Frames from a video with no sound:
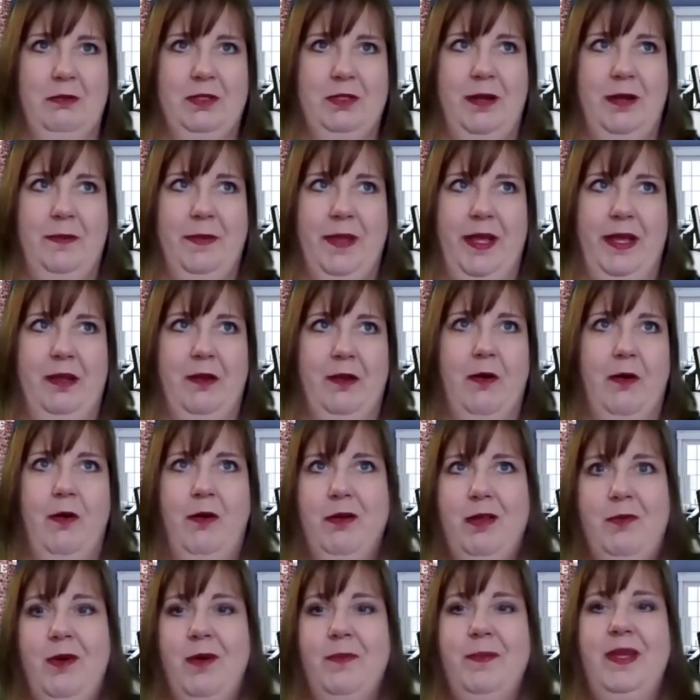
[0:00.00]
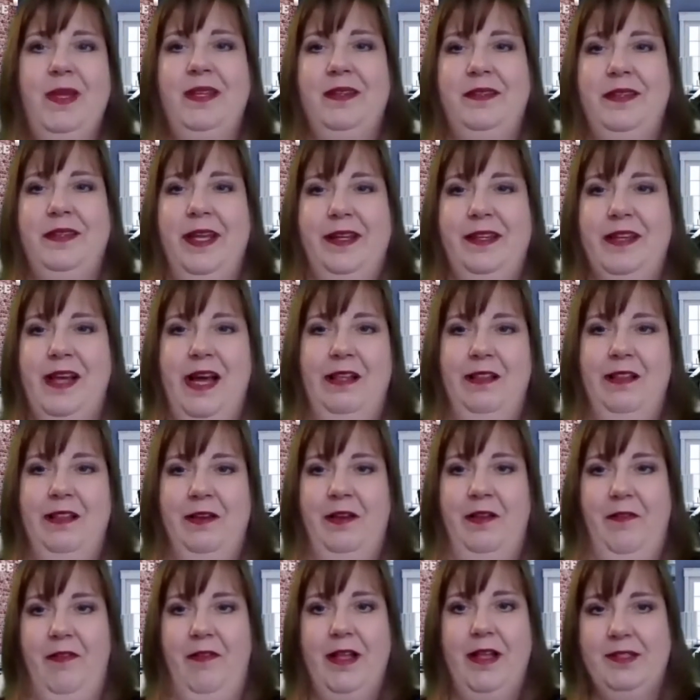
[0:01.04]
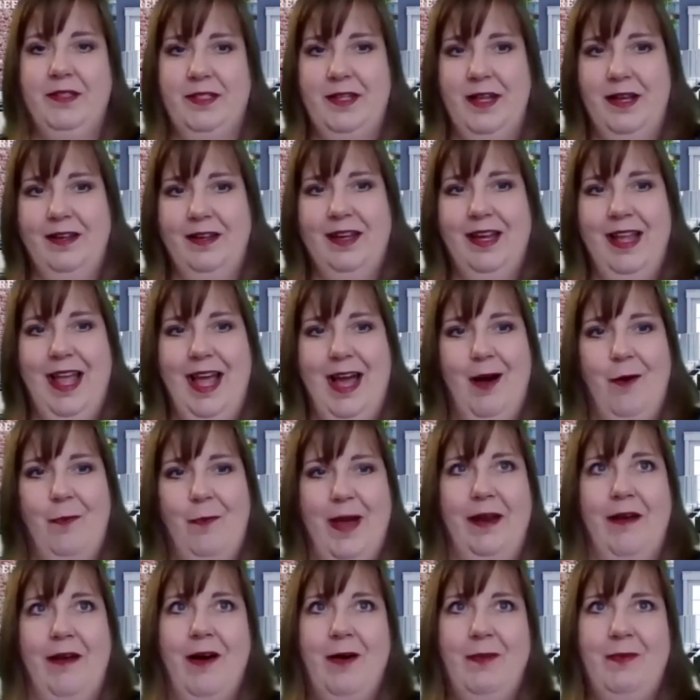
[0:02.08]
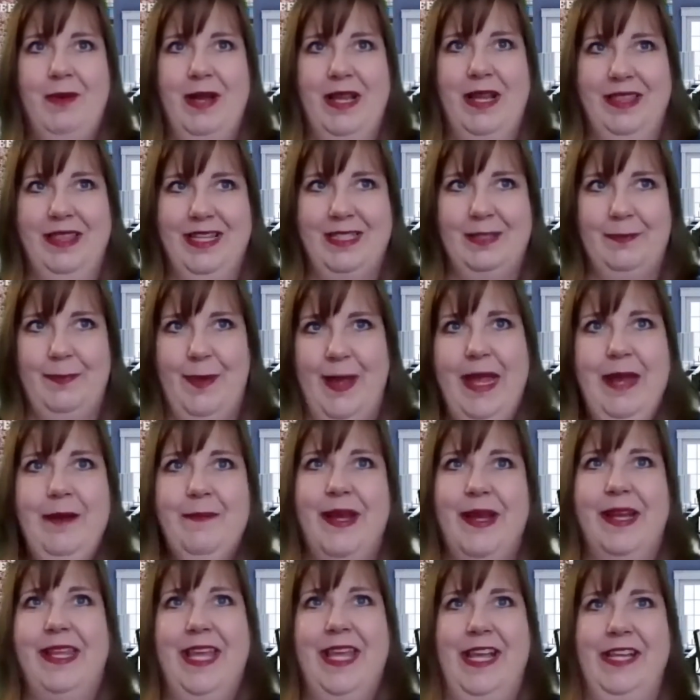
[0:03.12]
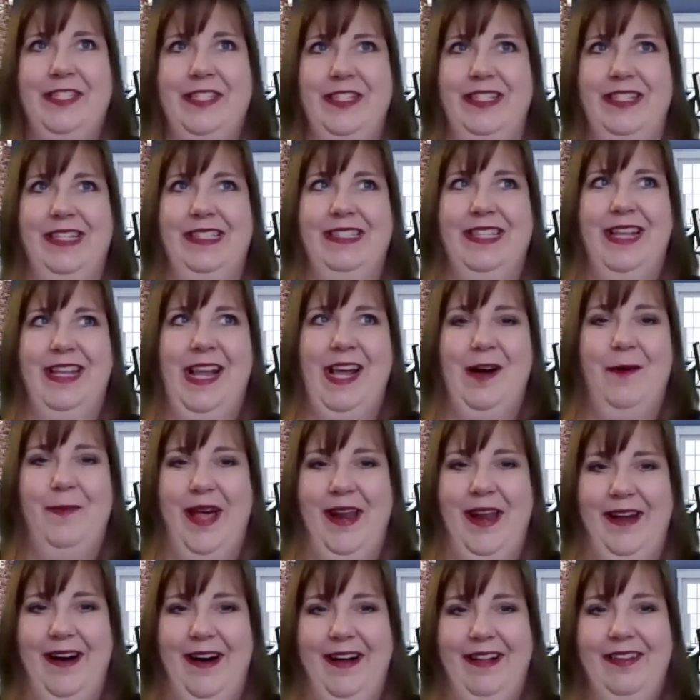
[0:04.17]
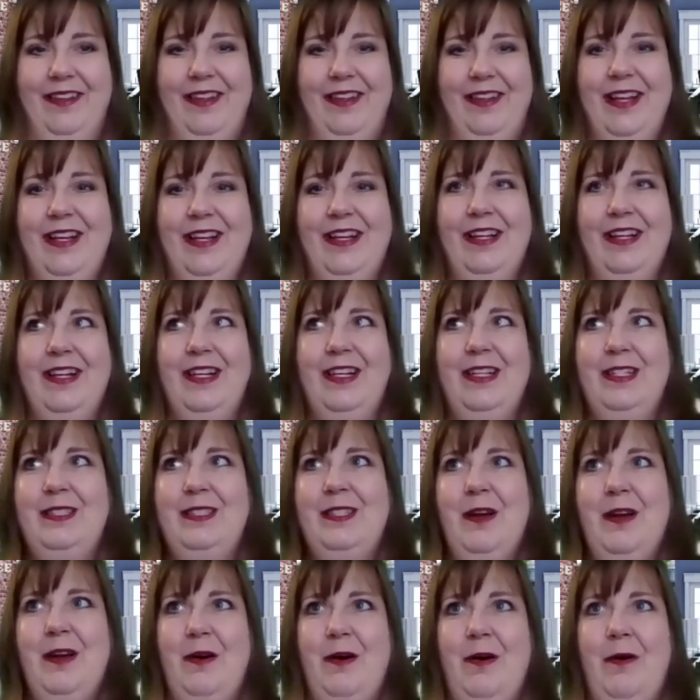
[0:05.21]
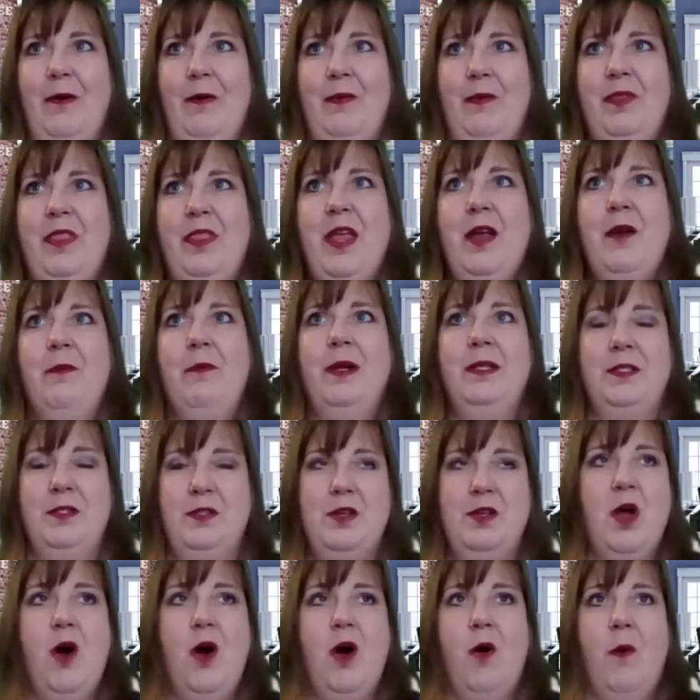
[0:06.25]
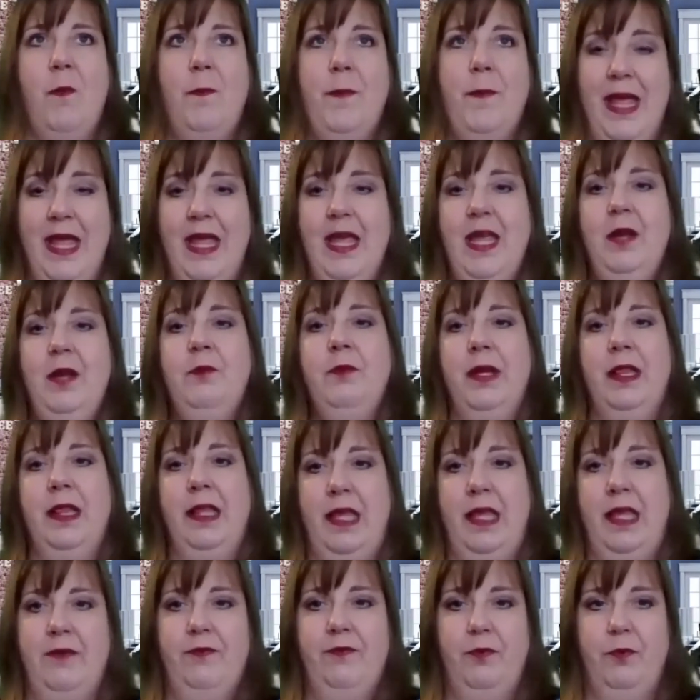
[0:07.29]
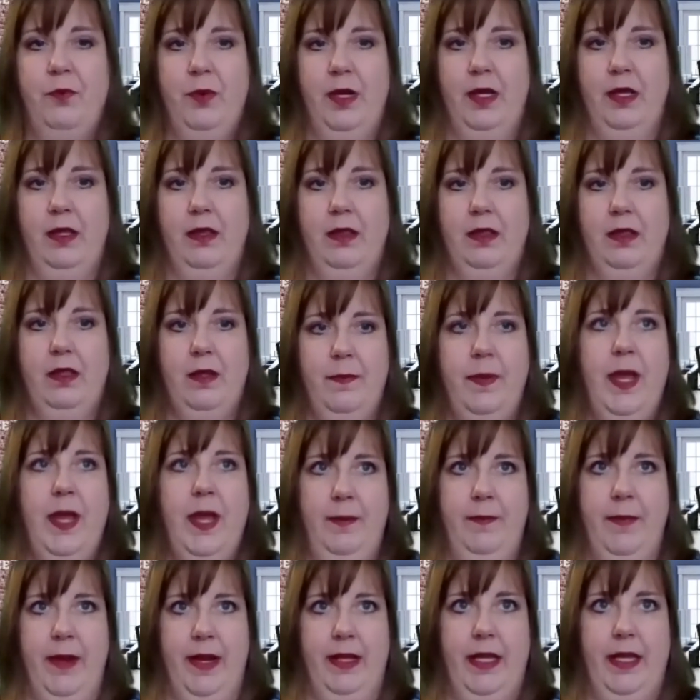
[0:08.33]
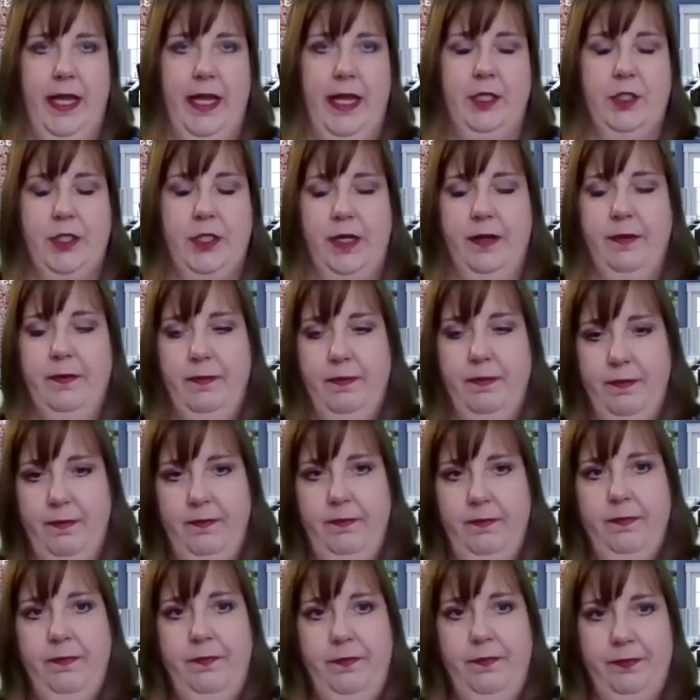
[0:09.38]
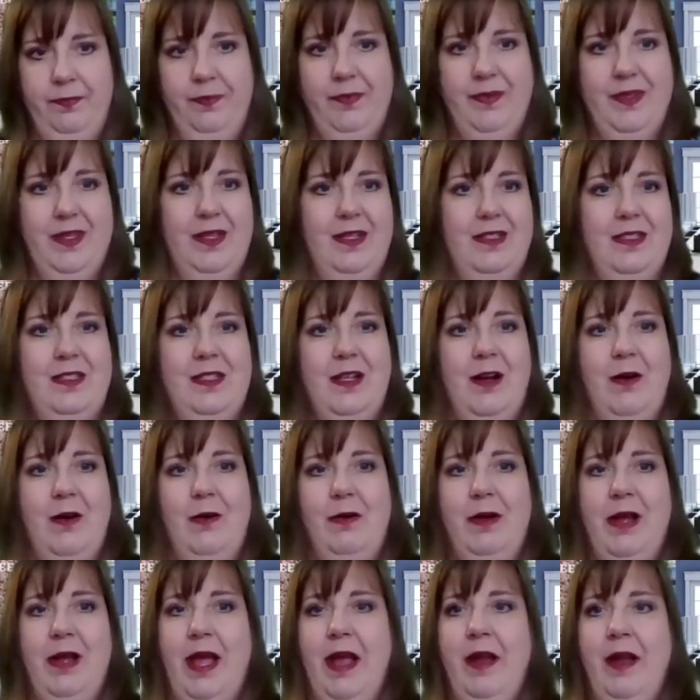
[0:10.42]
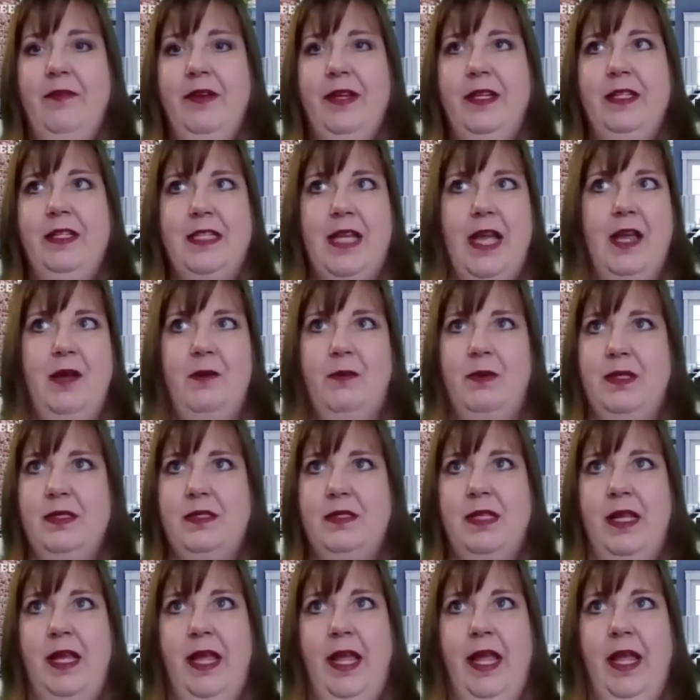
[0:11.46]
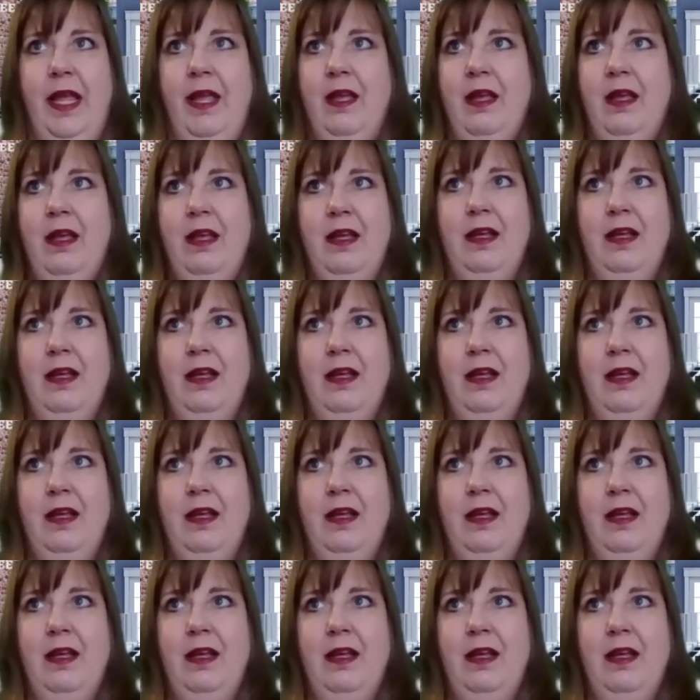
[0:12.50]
so I'm like, oh, you want me to take Tylenol? That's not going to help at all when this pain medication doesn't help at all. So there was no pain relief with pain medication. So every day was okay,